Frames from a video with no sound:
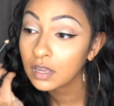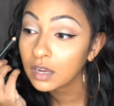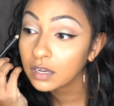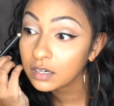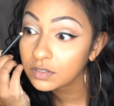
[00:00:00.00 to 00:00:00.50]

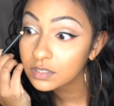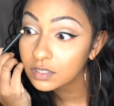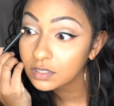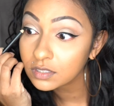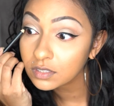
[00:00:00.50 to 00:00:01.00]
I know this
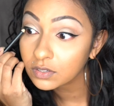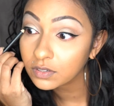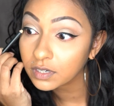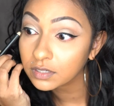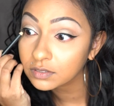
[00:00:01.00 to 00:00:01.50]
looks a little
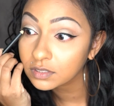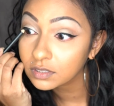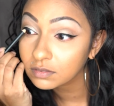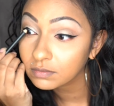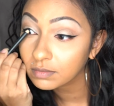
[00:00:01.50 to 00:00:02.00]
gross,
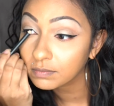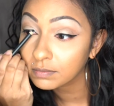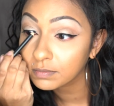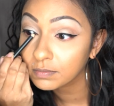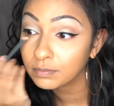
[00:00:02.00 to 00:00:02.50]

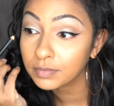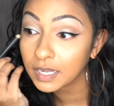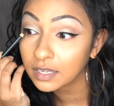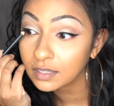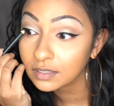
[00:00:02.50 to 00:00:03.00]

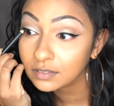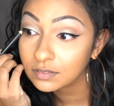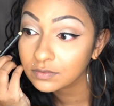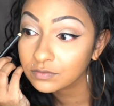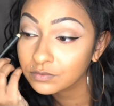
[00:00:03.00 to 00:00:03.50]
but
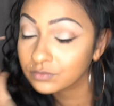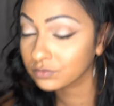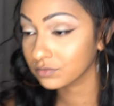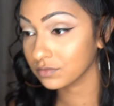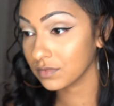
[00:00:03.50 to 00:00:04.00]

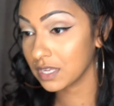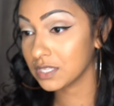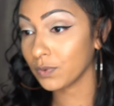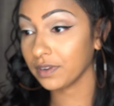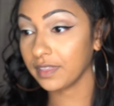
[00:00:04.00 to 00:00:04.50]

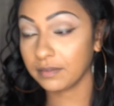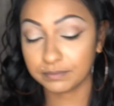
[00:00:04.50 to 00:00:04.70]
it's worth it.